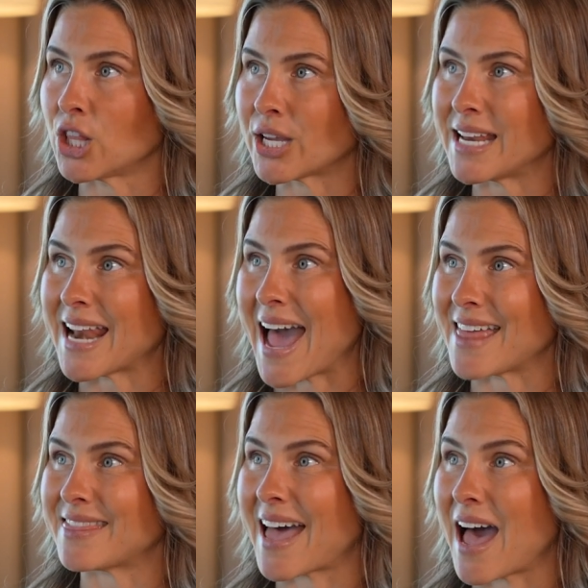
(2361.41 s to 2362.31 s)
looking
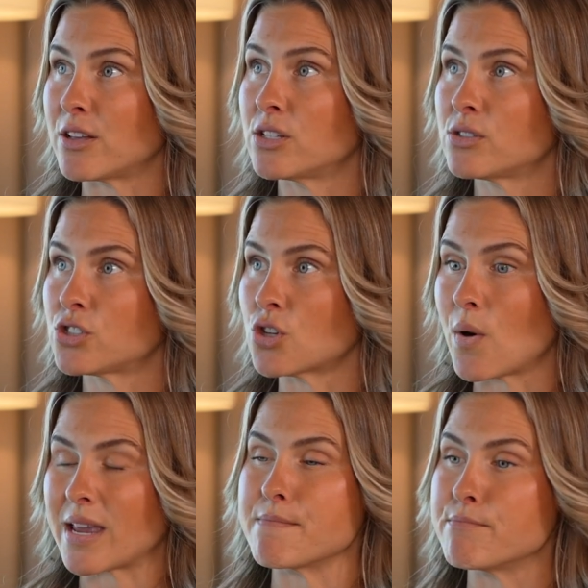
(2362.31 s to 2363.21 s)
at that
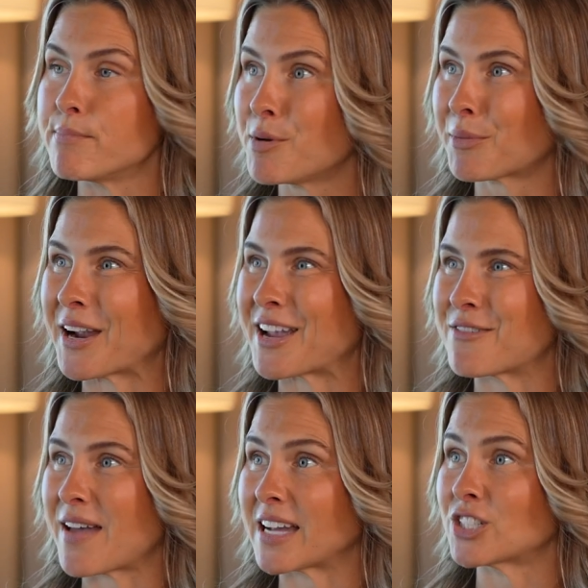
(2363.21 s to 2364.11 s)
so it can
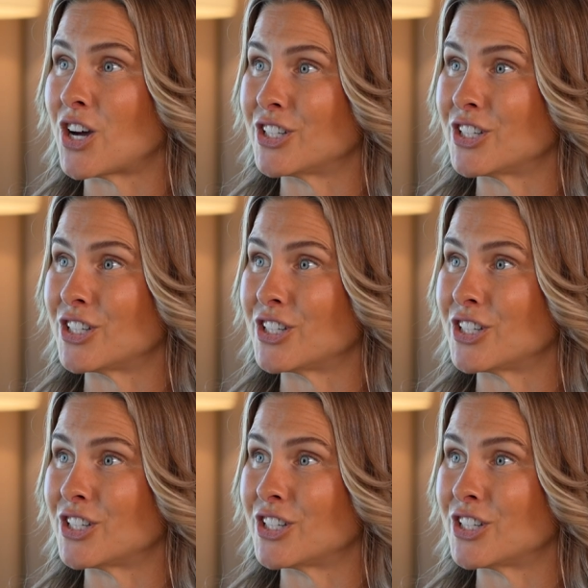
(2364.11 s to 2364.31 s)
boomerang effect